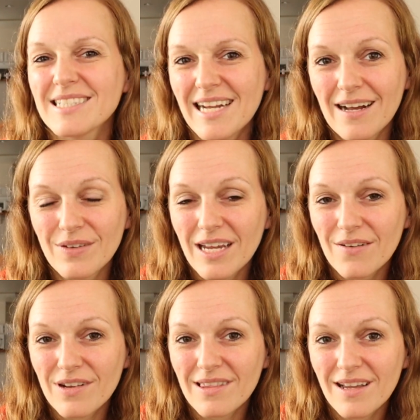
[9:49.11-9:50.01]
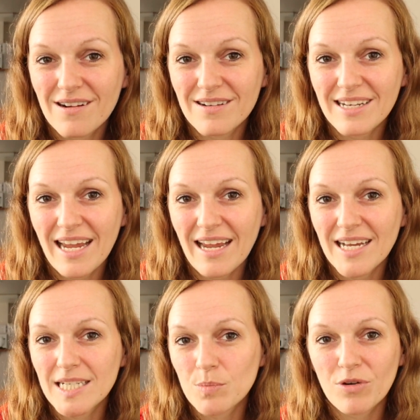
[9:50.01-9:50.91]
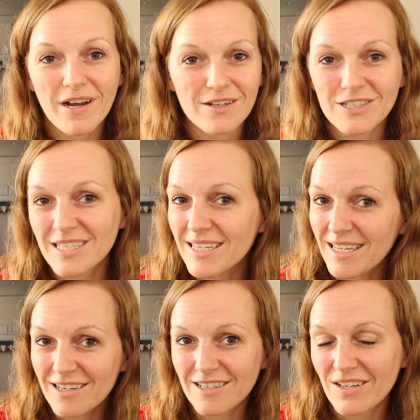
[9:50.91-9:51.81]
just having everything on hand prior to the year